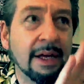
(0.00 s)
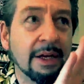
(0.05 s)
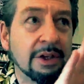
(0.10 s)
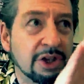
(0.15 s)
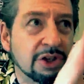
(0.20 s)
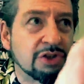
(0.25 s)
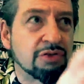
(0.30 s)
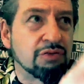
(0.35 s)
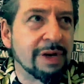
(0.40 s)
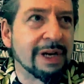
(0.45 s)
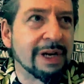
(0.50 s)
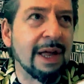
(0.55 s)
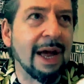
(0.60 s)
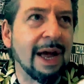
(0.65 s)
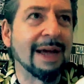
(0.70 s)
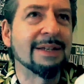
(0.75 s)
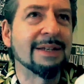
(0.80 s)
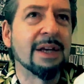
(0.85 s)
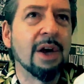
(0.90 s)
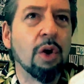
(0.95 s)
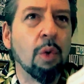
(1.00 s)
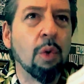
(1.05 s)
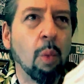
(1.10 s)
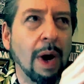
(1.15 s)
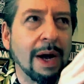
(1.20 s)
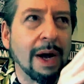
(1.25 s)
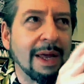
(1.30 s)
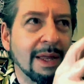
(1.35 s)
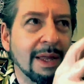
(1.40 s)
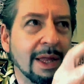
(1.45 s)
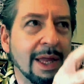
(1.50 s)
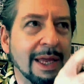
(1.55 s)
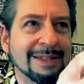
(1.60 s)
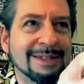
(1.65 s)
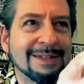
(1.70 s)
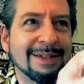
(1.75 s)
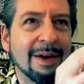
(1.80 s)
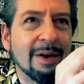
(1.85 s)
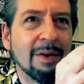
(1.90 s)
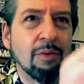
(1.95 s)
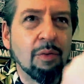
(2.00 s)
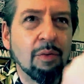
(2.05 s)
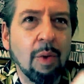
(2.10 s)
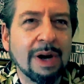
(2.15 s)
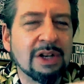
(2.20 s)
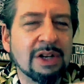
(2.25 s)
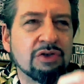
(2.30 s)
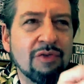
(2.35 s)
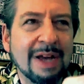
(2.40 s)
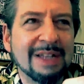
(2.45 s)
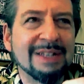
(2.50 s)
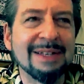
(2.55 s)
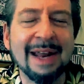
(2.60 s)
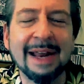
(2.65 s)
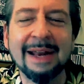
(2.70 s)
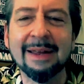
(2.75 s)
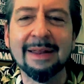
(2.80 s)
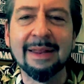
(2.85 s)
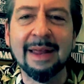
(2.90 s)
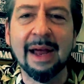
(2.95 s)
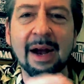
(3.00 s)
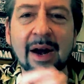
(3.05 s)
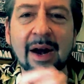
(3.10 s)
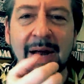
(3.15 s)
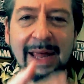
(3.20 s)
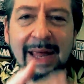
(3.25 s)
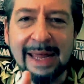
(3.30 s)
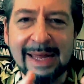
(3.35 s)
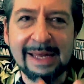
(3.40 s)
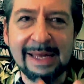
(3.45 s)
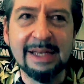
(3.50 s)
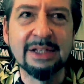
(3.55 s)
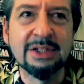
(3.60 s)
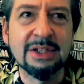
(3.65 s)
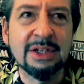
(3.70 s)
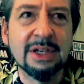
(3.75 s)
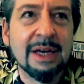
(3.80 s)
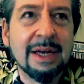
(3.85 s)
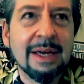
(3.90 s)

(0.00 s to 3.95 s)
just realize what is resonating there is